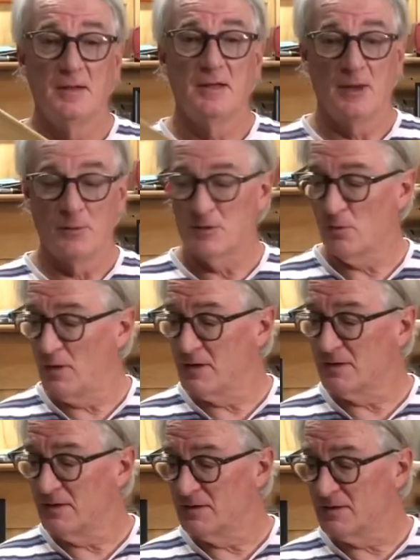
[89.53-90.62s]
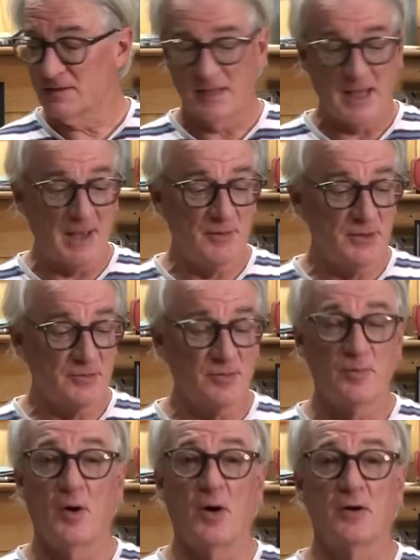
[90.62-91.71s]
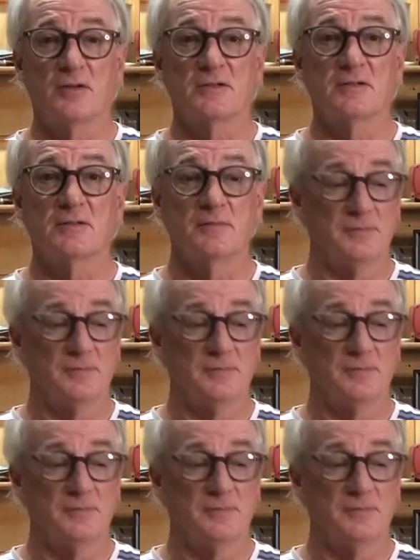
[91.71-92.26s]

It was originally just scavenged from parts,